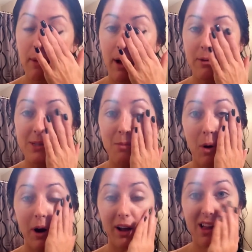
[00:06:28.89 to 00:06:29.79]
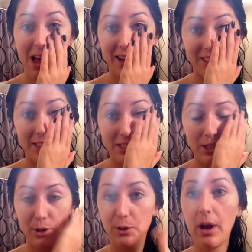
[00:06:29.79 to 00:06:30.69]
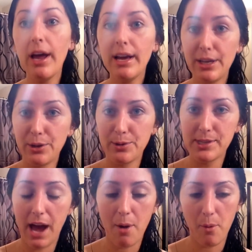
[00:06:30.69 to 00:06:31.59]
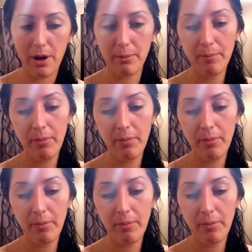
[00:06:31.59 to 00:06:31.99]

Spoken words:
I was more inclined to use that one.